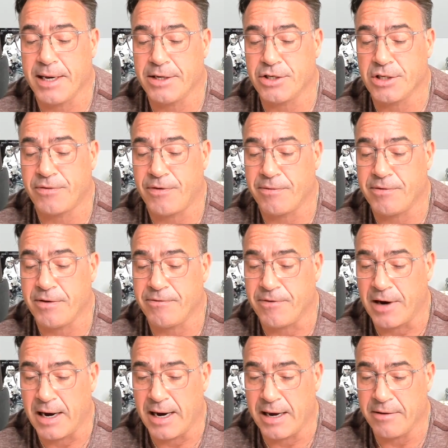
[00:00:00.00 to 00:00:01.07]
ages
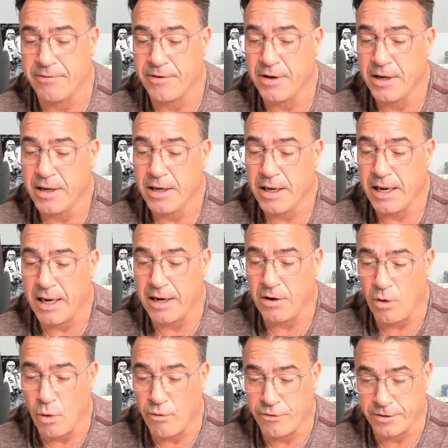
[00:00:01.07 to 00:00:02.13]
55 and
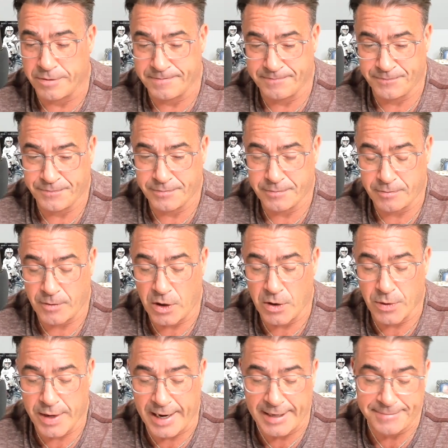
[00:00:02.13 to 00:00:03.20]
over.
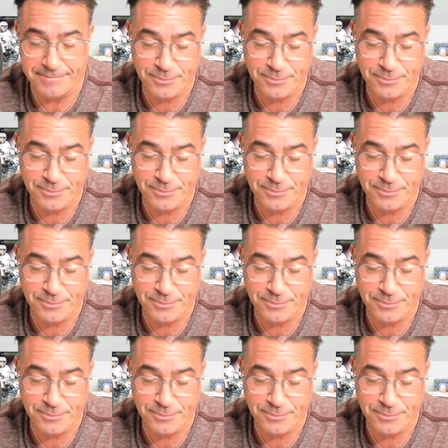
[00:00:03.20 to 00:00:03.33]
Okay.